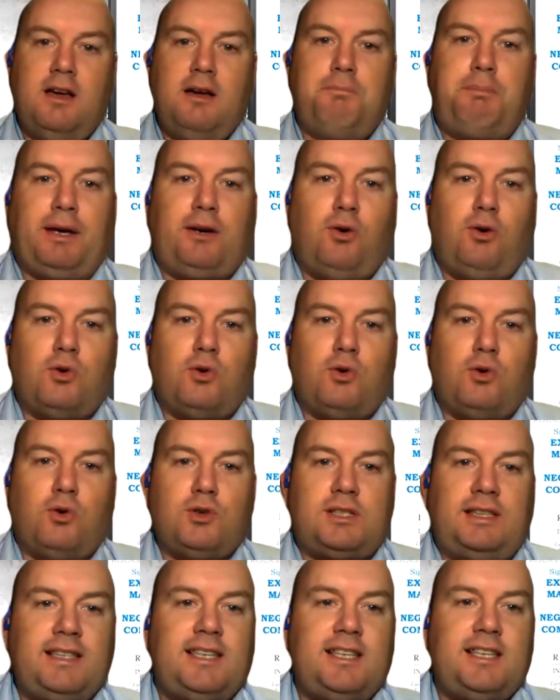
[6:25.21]
Because
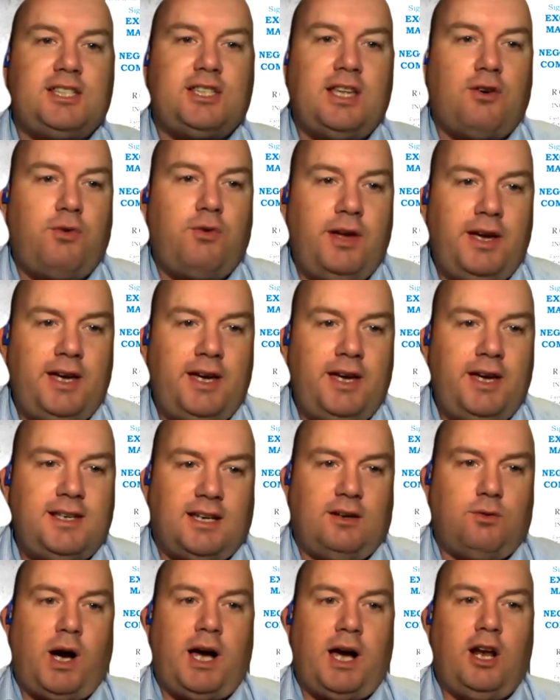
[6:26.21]
this is the
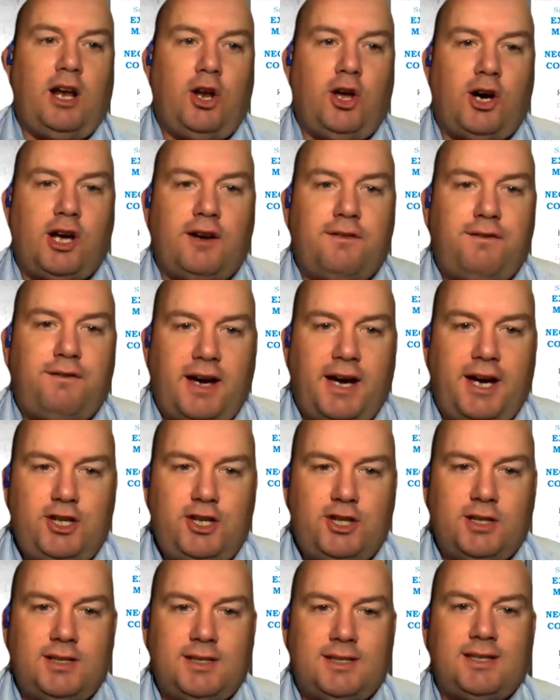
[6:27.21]
reason why a lot of
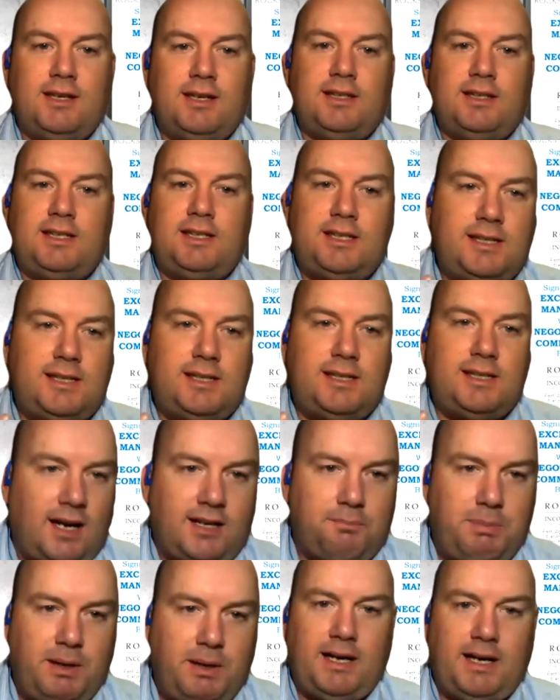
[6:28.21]
agents suck
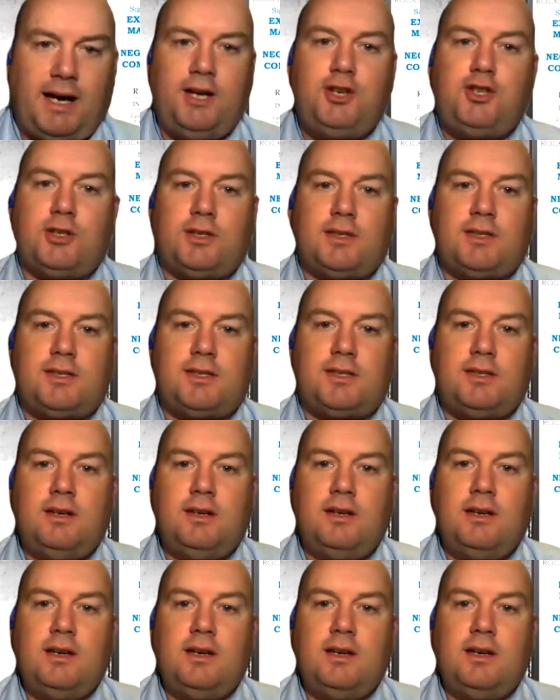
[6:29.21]
at being agents.